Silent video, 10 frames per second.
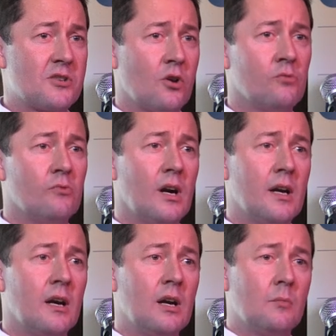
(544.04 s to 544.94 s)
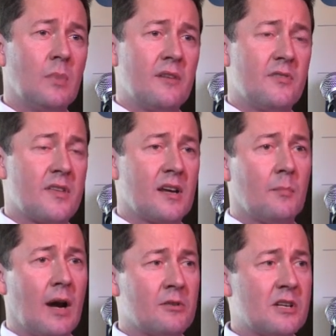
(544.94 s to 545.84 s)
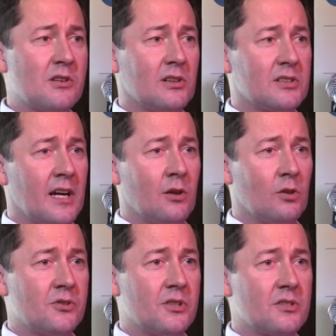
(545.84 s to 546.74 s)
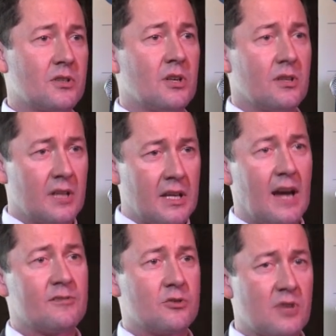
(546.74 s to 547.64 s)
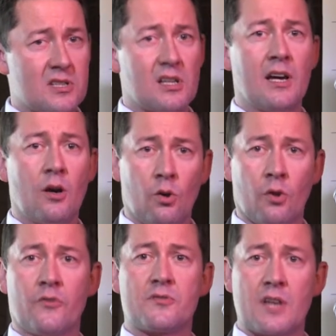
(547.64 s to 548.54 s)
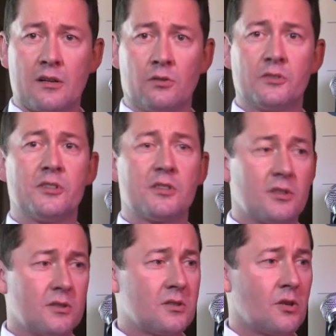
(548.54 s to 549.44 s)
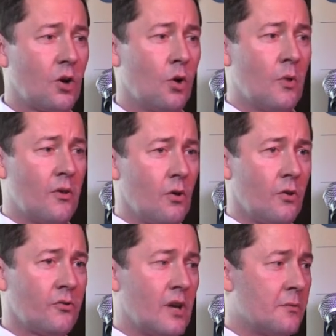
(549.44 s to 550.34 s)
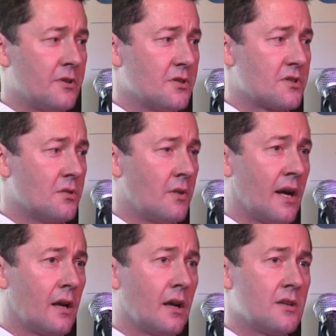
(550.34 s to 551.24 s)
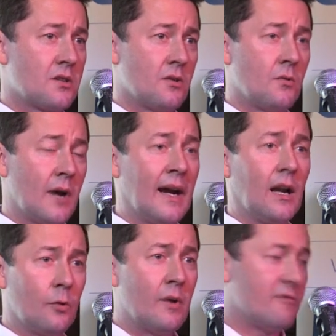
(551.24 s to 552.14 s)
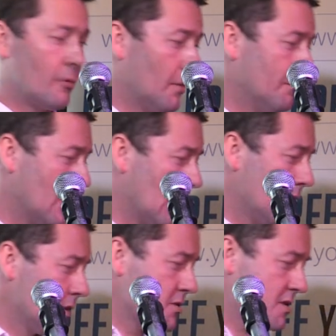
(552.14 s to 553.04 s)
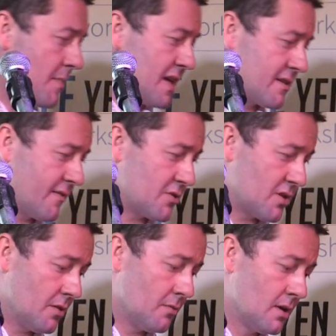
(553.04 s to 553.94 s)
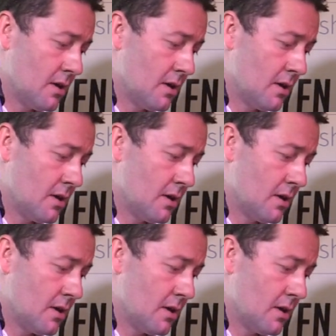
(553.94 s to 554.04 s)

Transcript: its own right, but if you think about digital technologies, then you have to translate all those technologies to cope with all those languages to include everyone. There's a massive issue.